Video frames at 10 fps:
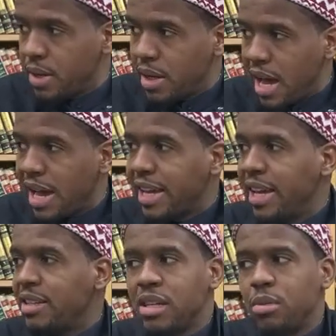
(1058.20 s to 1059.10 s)
I
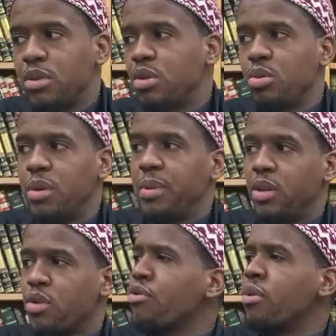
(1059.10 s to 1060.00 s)
can't deal with 2 women
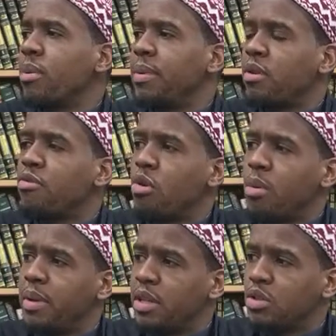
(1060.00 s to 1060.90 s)
or 3 women or 4
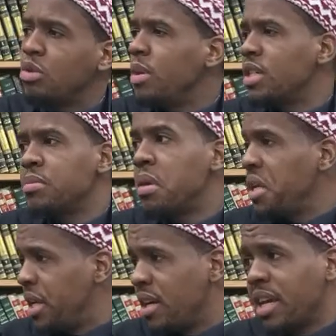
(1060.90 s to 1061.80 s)
women. It's too much
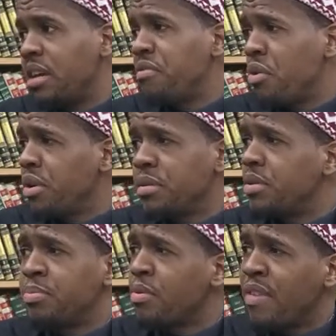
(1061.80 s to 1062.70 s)
money. I can't afford to
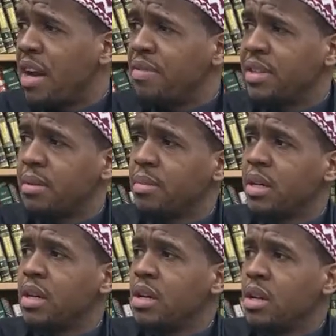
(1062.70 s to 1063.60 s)
provide for them.
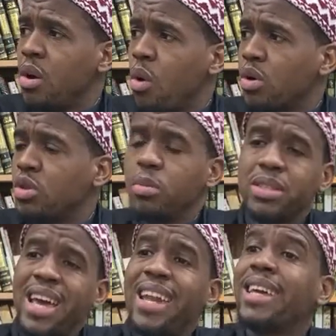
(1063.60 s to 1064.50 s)
Or it's too much
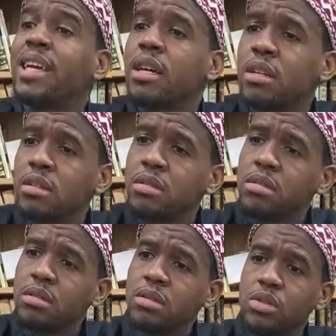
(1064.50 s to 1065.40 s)
headache,
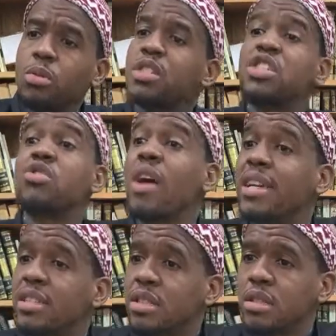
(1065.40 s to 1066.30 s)
too much
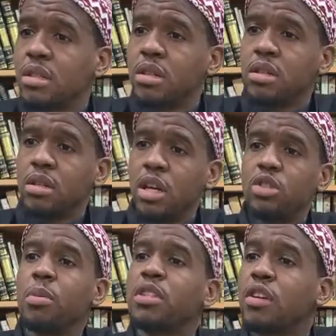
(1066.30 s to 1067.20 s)
stress. It's too
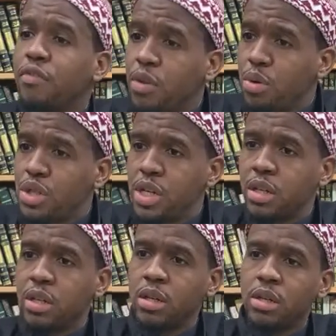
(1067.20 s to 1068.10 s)
much confusion.
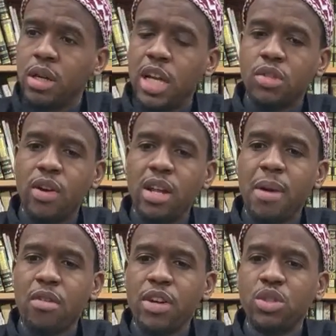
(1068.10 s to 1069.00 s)
It's running my
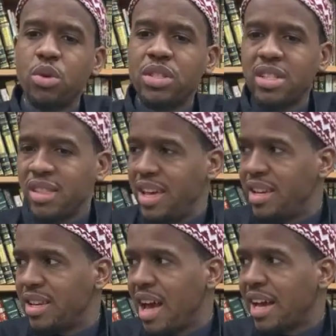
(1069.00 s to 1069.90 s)
resources
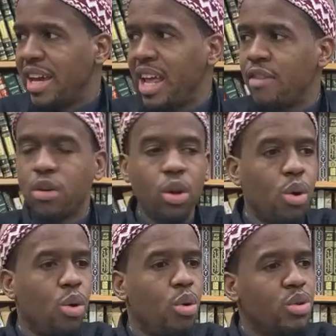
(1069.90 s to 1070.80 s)
thin. I can't have
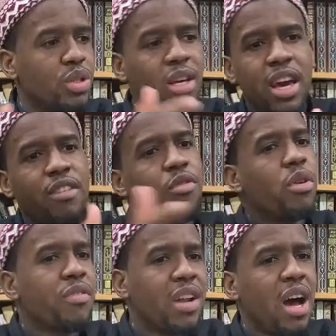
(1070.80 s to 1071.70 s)
clothes in 4
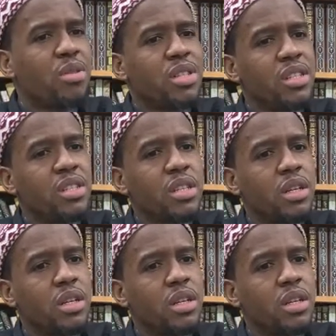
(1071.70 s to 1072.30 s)
different houses,